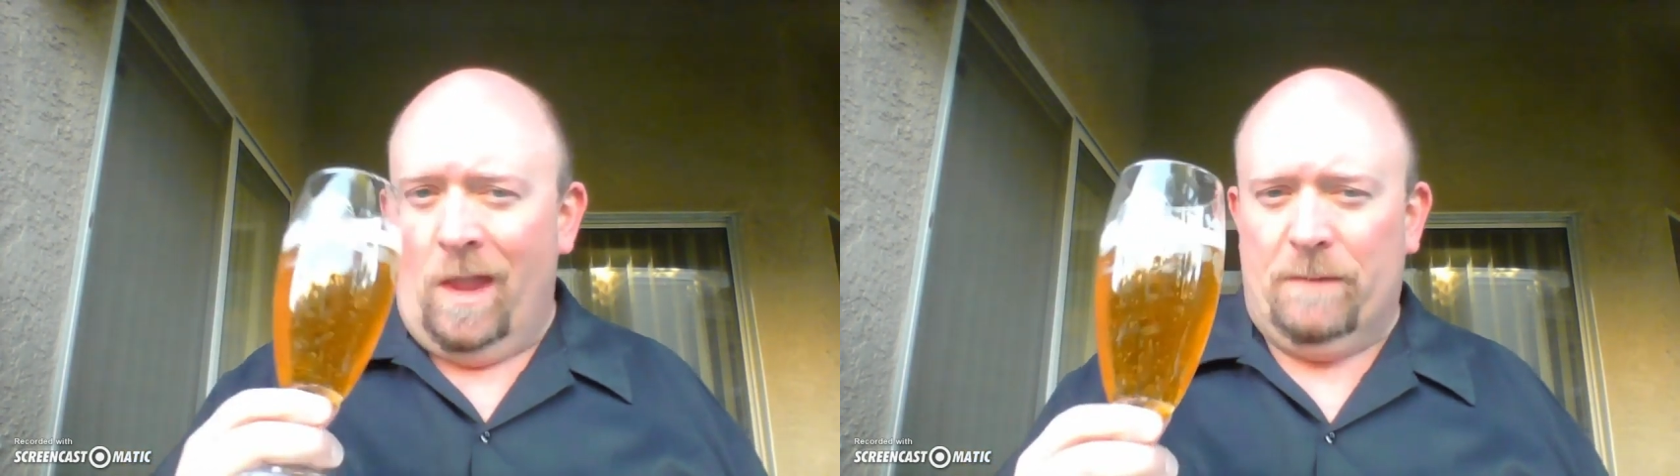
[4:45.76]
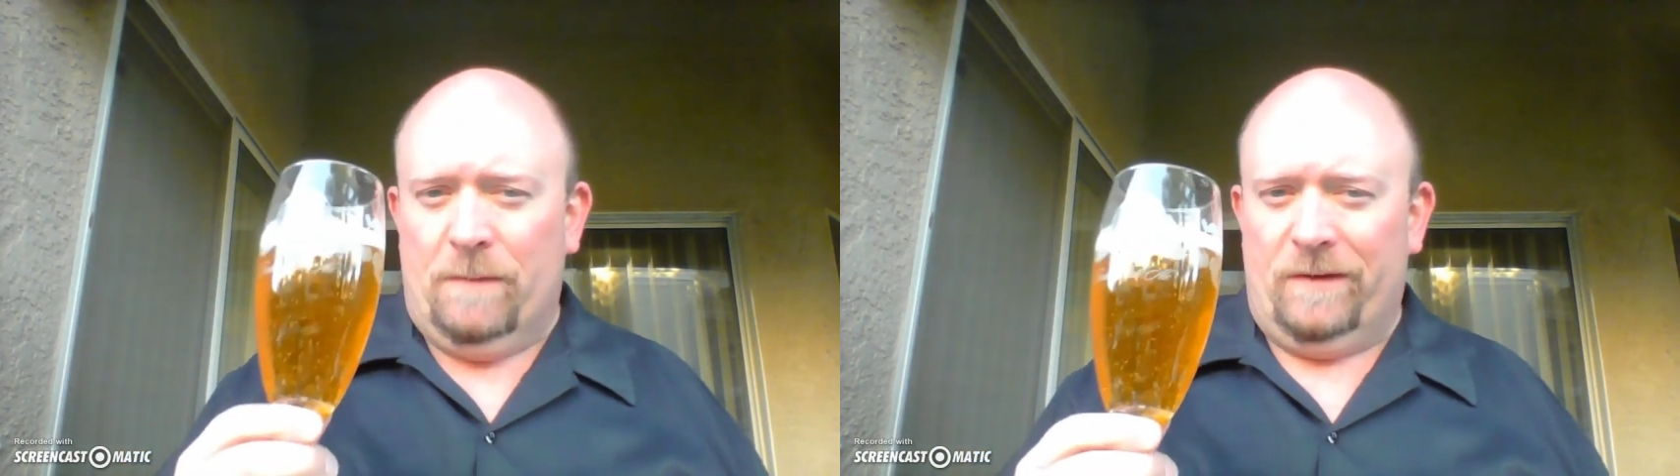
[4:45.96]

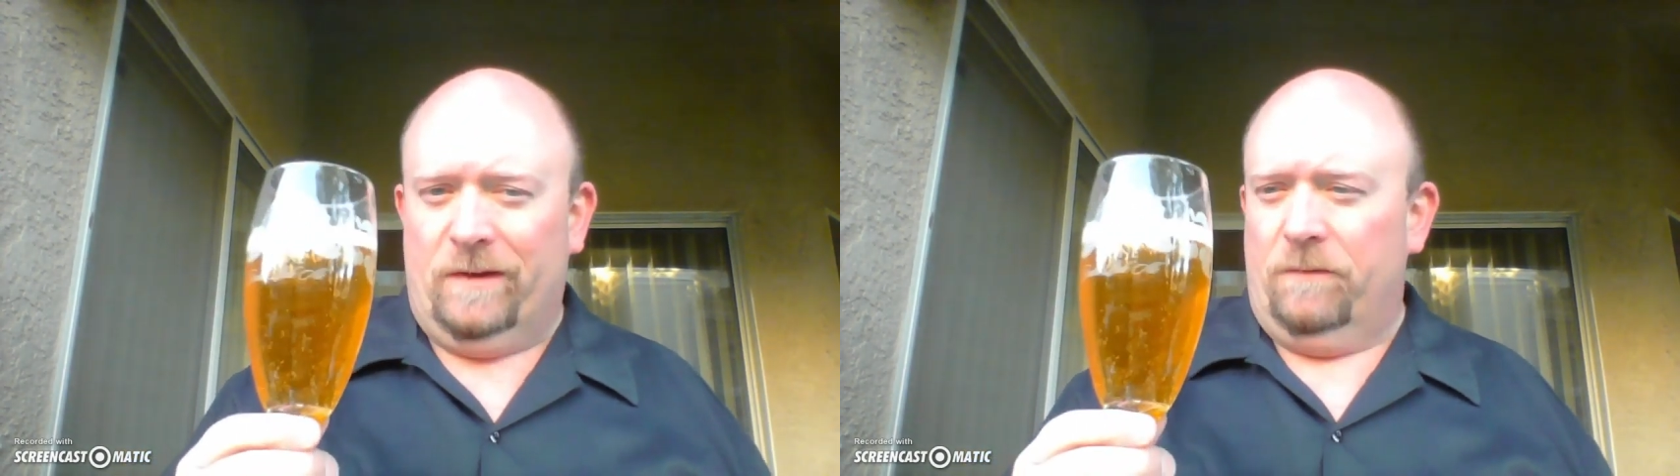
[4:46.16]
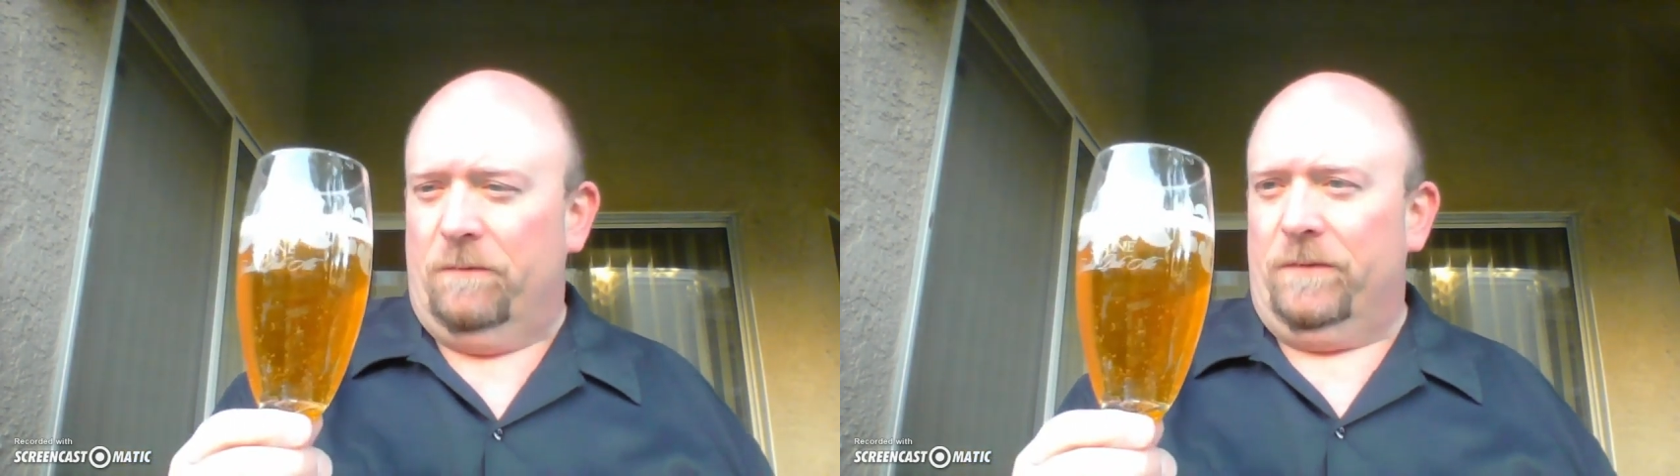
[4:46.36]
I
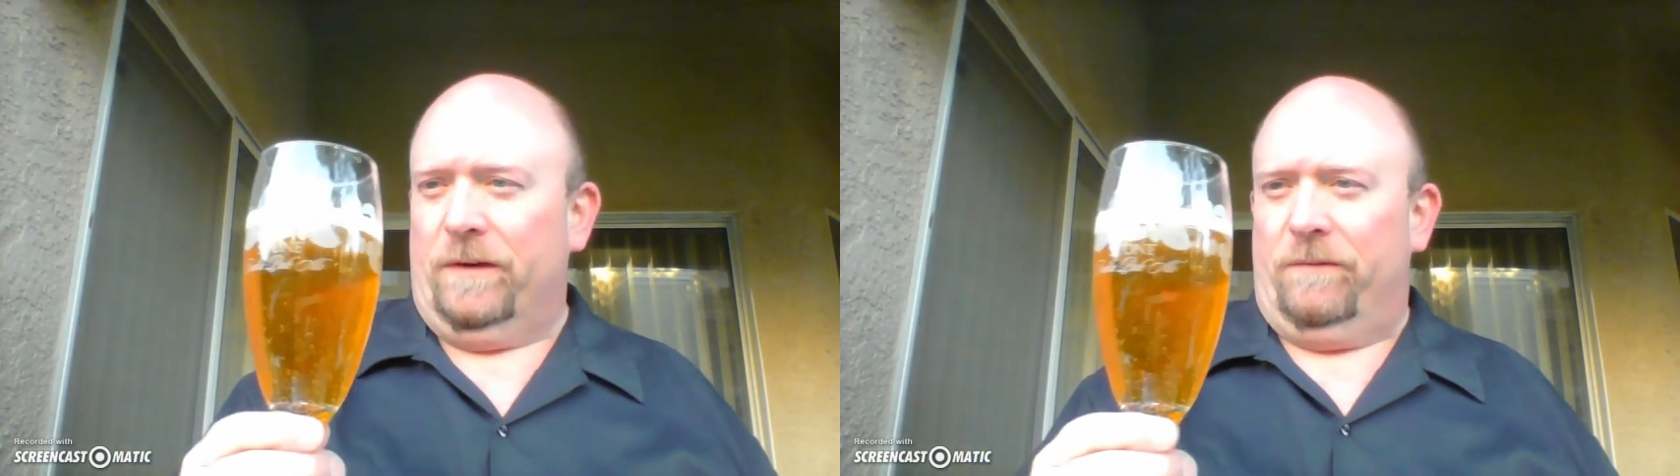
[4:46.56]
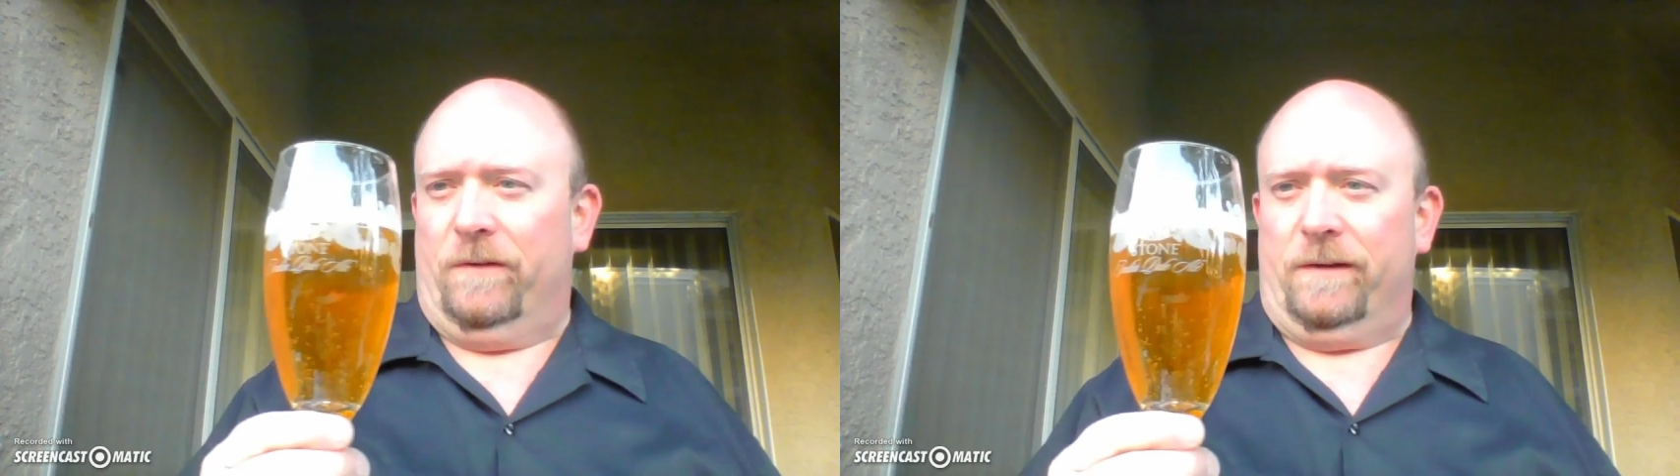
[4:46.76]
myself am
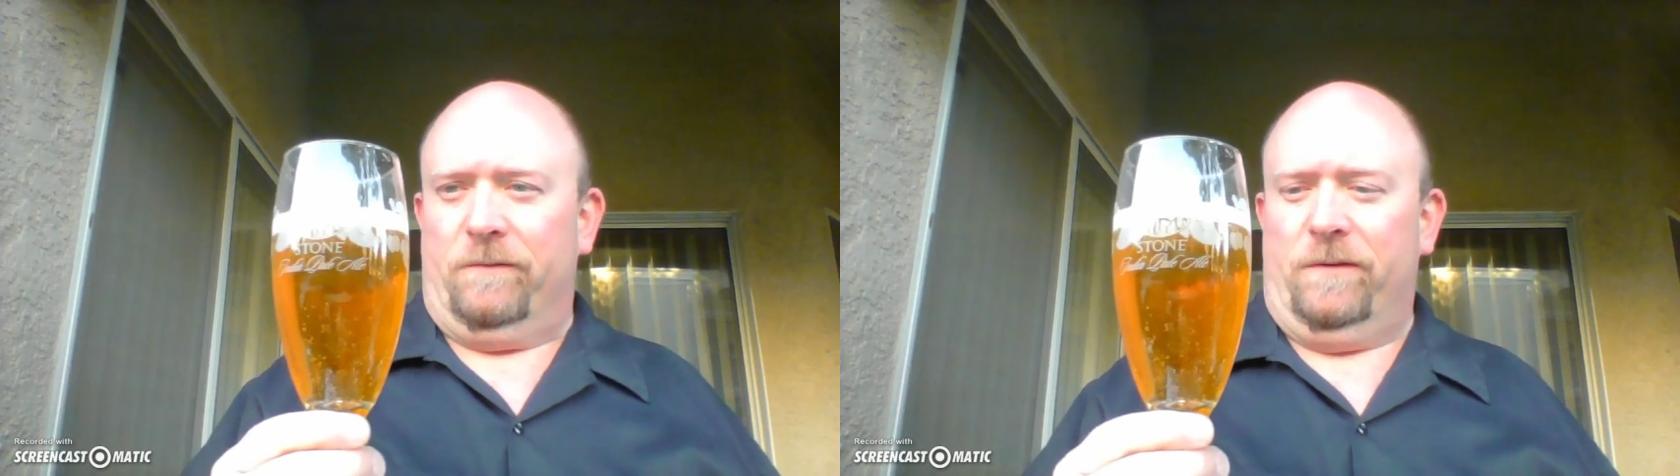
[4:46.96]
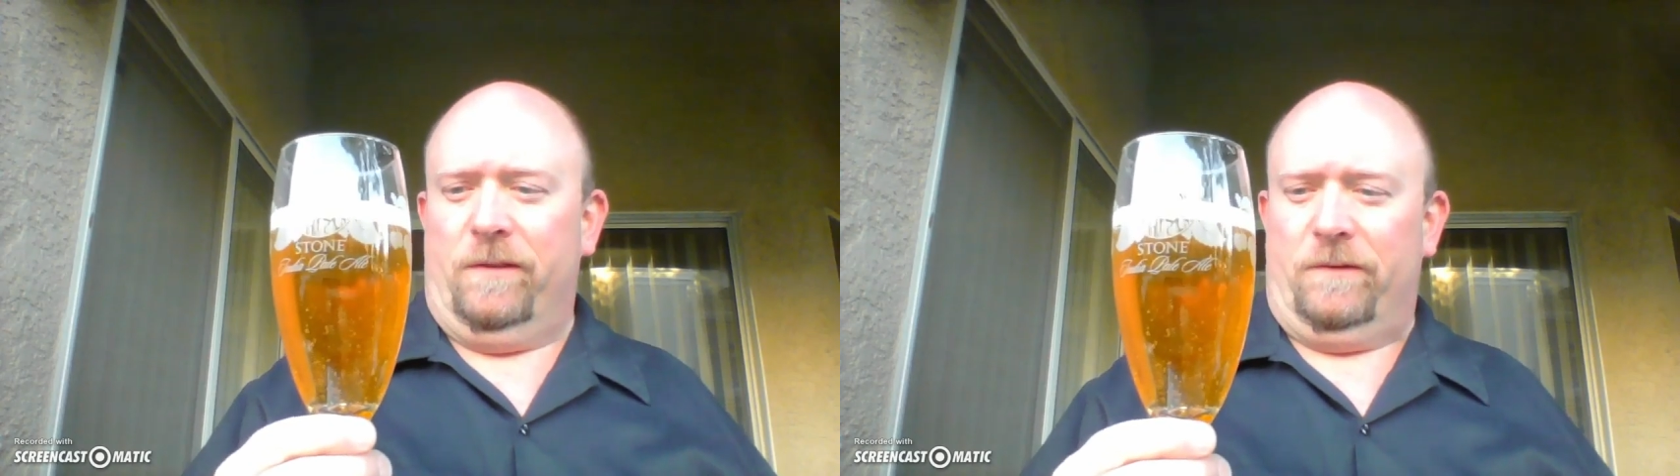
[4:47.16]
very fond of